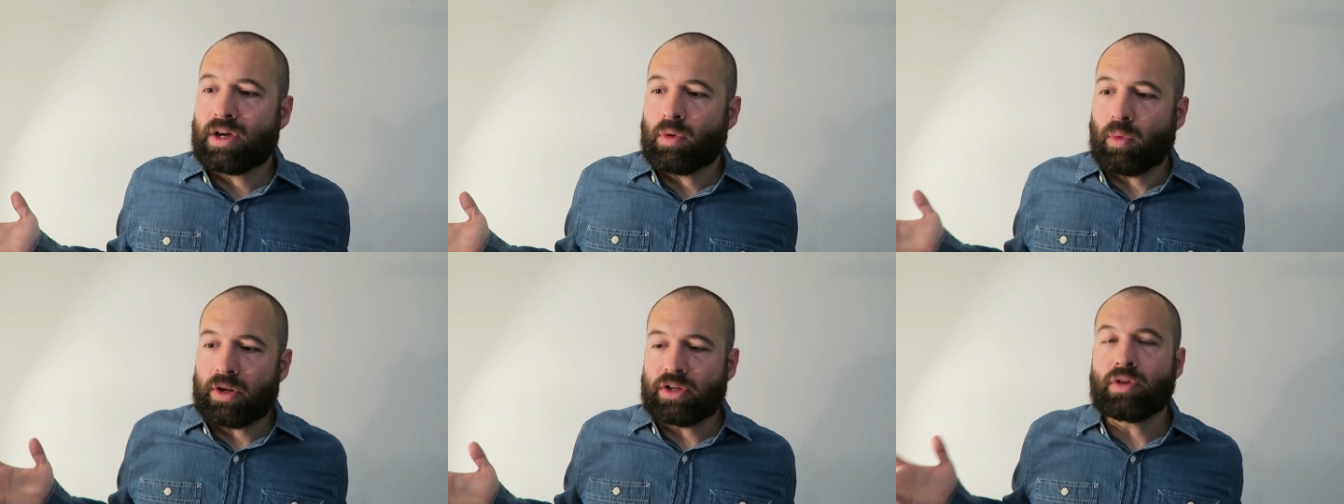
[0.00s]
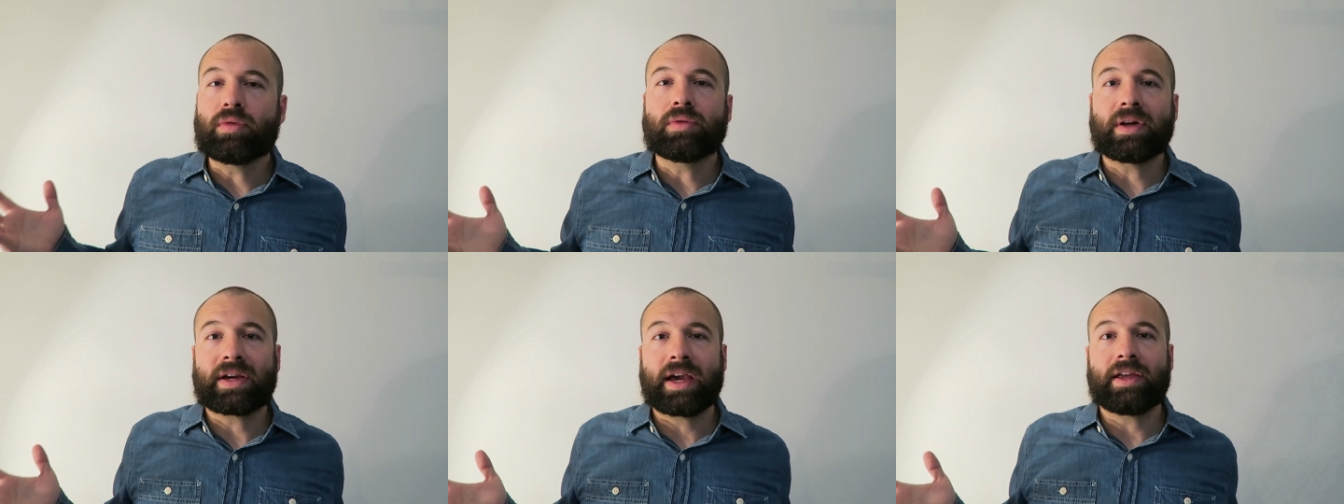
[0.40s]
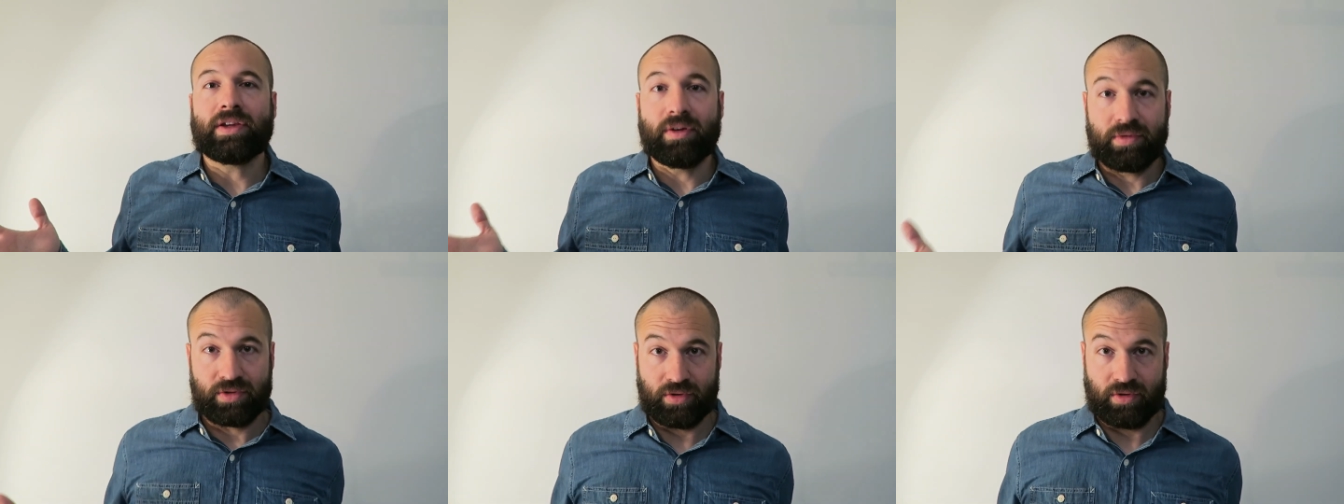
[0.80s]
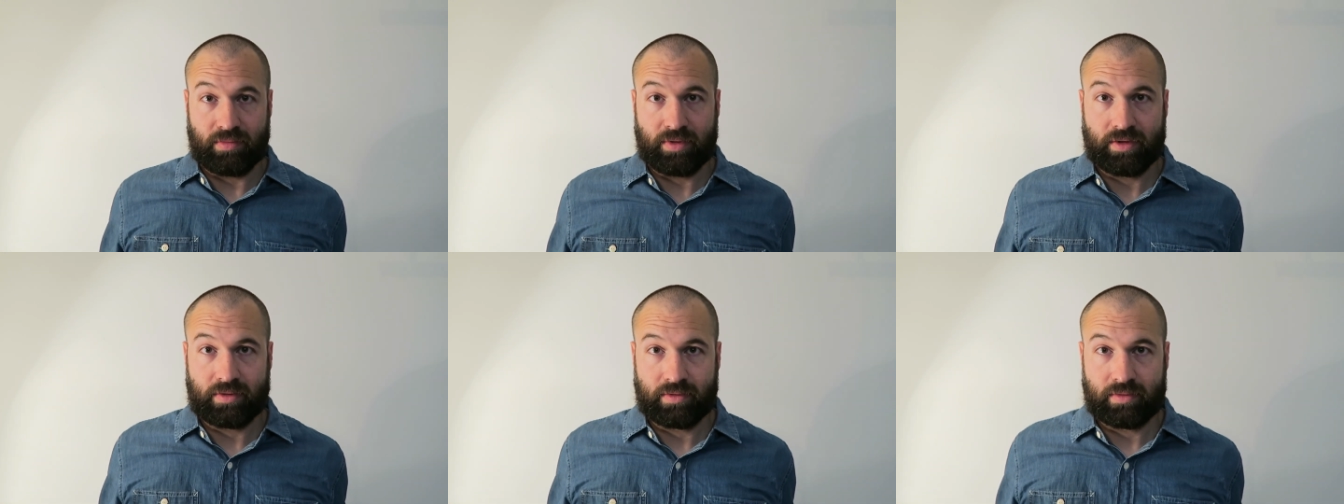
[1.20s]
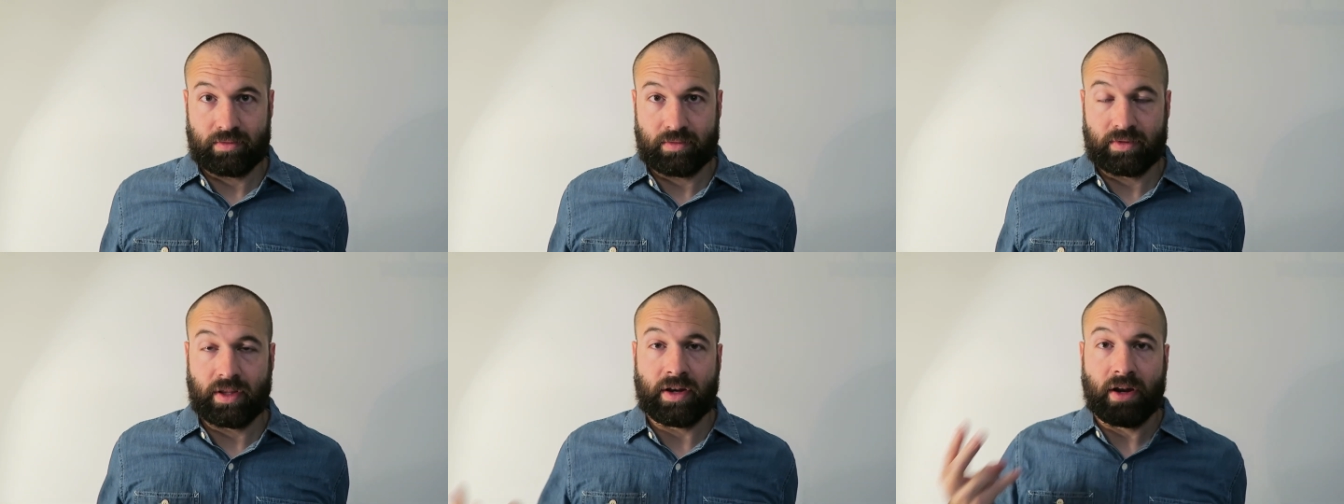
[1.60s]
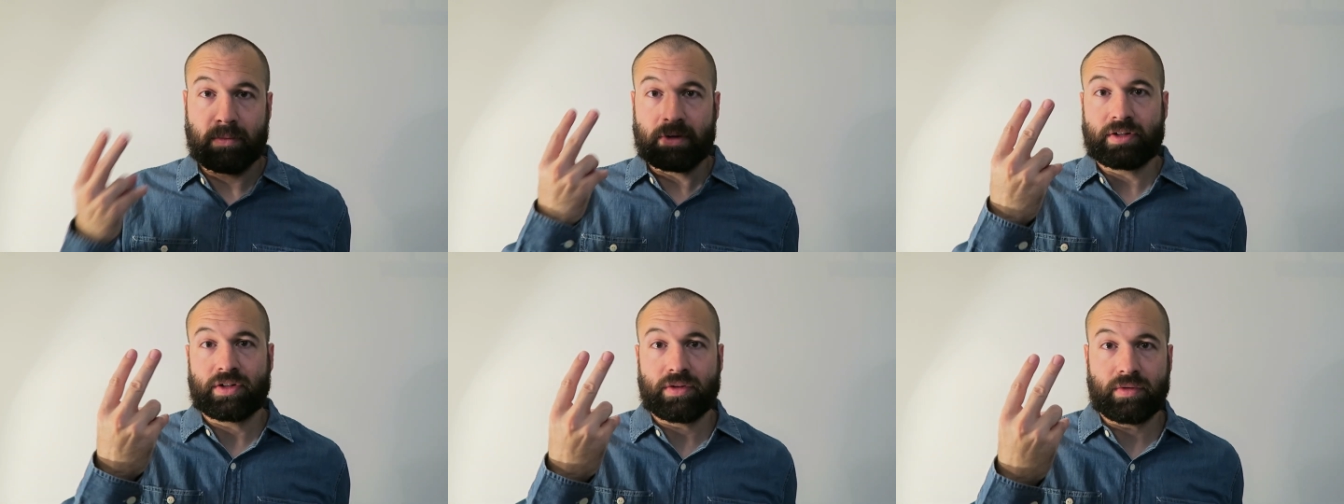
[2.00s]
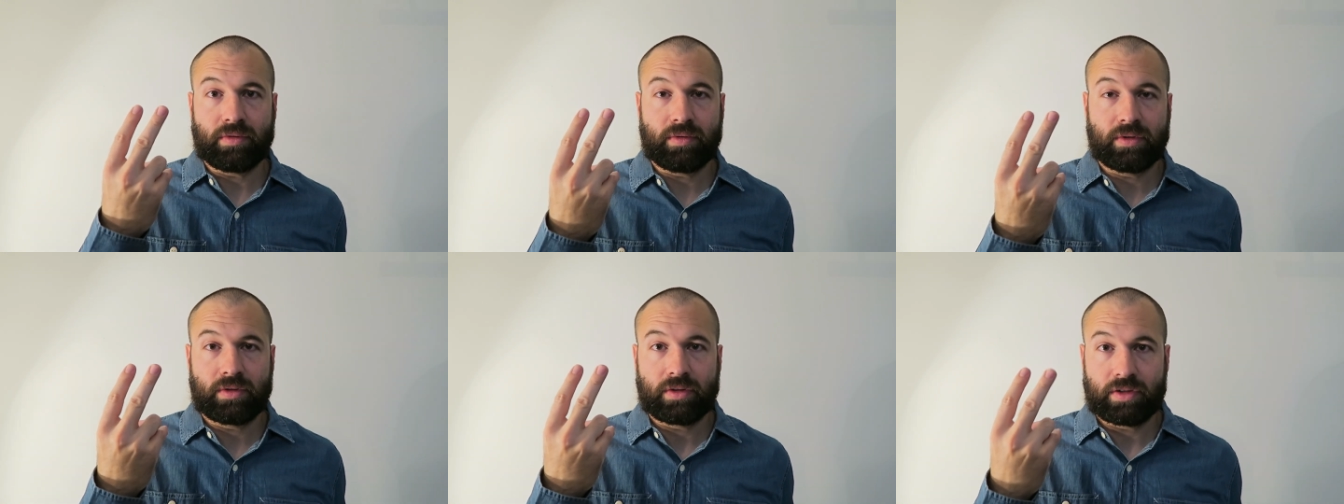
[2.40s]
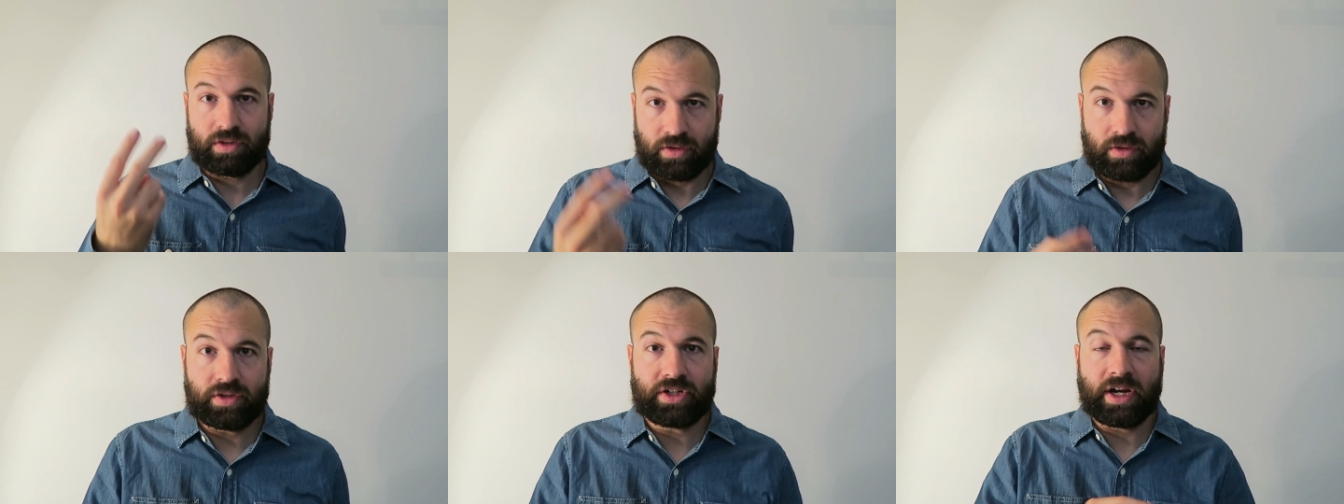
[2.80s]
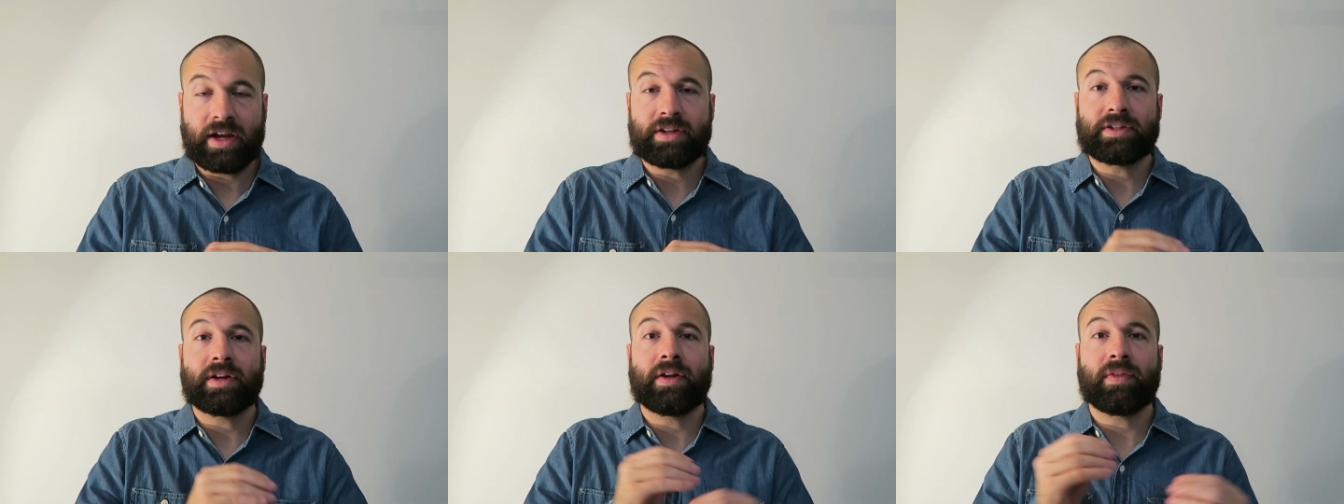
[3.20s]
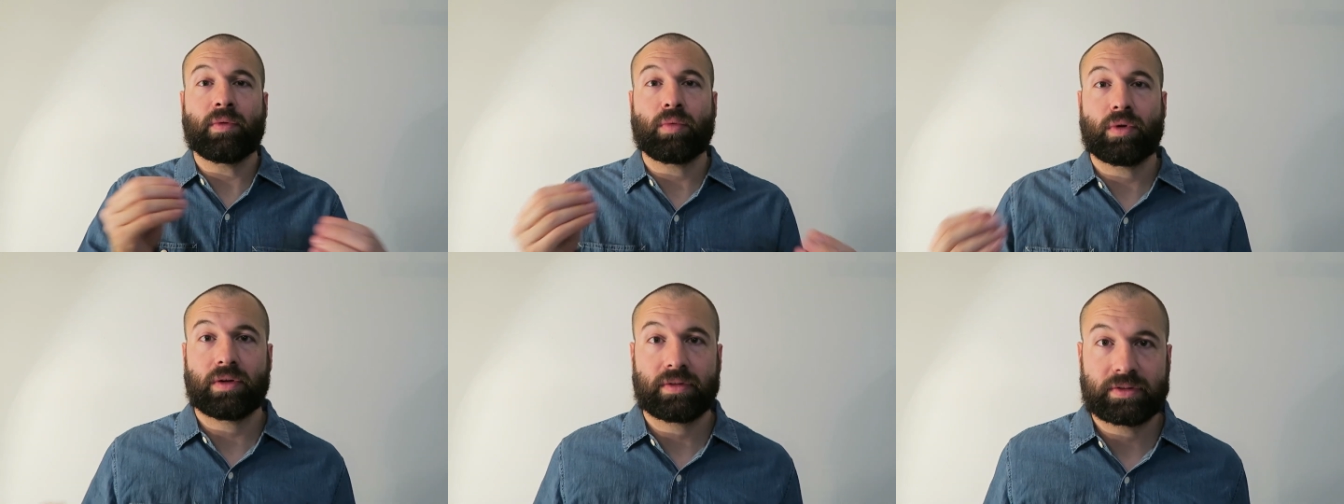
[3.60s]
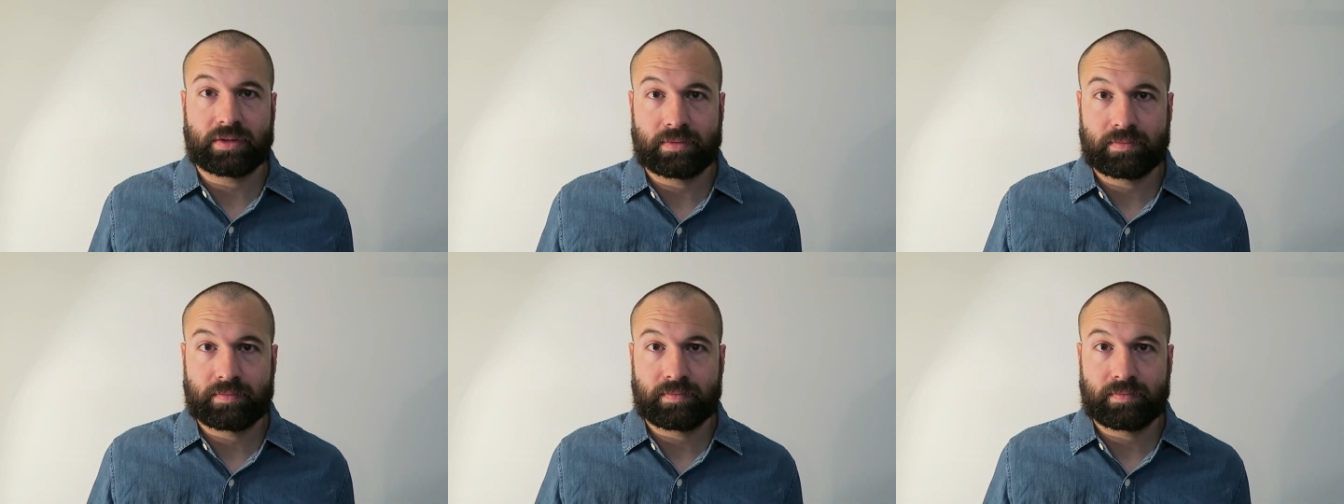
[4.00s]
When you look at YouTube, the number two search engine in the world,